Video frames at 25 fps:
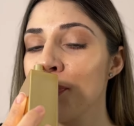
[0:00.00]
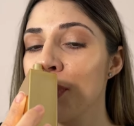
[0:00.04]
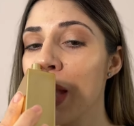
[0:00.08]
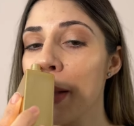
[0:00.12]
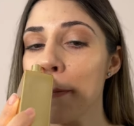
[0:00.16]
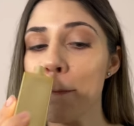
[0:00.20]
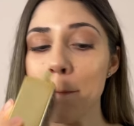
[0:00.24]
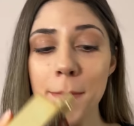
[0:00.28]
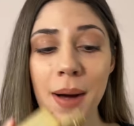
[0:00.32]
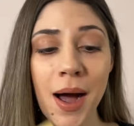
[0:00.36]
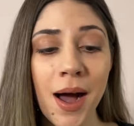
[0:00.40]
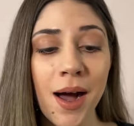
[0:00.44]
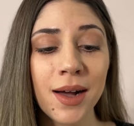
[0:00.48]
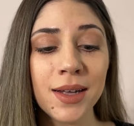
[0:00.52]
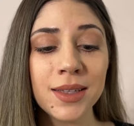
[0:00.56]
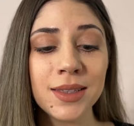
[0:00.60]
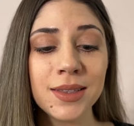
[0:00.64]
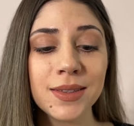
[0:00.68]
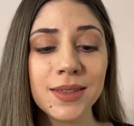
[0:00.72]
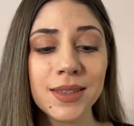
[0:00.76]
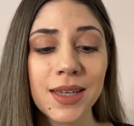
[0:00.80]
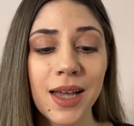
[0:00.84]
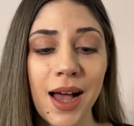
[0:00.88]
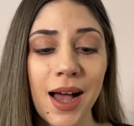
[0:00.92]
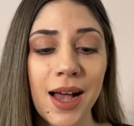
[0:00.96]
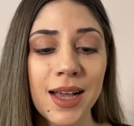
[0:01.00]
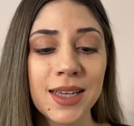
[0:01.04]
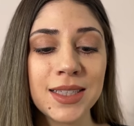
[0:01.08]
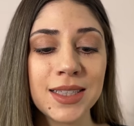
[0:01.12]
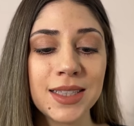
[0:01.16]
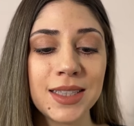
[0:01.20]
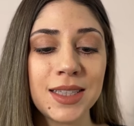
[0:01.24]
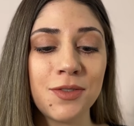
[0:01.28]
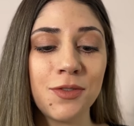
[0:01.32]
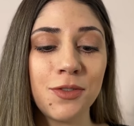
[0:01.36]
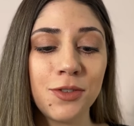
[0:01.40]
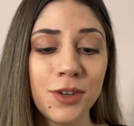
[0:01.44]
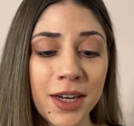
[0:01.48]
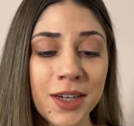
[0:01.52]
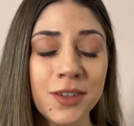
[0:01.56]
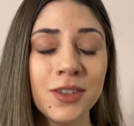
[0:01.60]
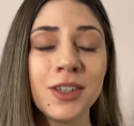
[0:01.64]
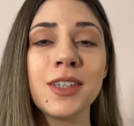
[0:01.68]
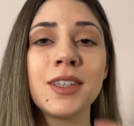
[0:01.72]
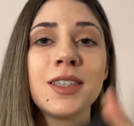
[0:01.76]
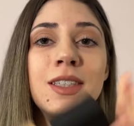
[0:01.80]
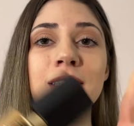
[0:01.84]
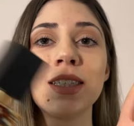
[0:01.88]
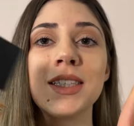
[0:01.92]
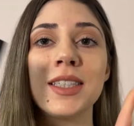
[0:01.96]
But as the
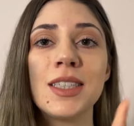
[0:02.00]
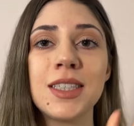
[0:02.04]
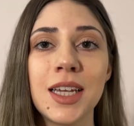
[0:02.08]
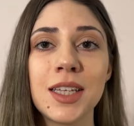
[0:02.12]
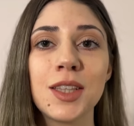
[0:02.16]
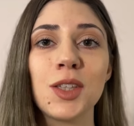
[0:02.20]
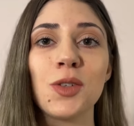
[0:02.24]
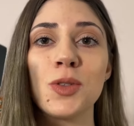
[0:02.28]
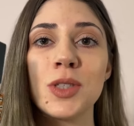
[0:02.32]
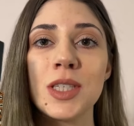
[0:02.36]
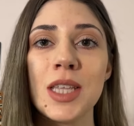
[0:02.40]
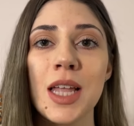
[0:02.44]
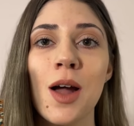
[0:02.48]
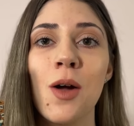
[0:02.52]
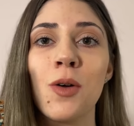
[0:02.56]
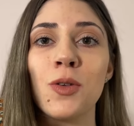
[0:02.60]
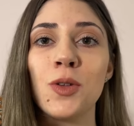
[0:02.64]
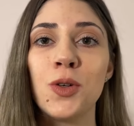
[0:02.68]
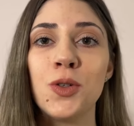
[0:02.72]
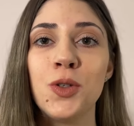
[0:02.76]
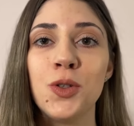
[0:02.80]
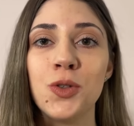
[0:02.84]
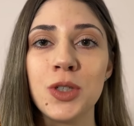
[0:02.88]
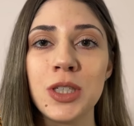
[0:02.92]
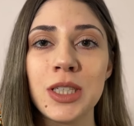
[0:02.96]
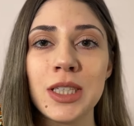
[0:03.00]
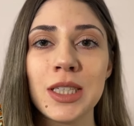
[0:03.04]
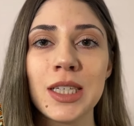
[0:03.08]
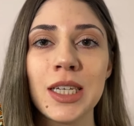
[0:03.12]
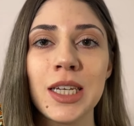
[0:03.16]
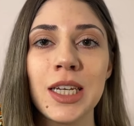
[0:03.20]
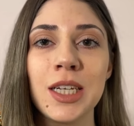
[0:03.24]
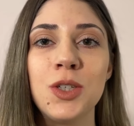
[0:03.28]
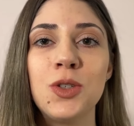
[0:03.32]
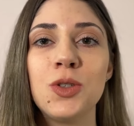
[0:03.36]
fragrance settles down on your skin,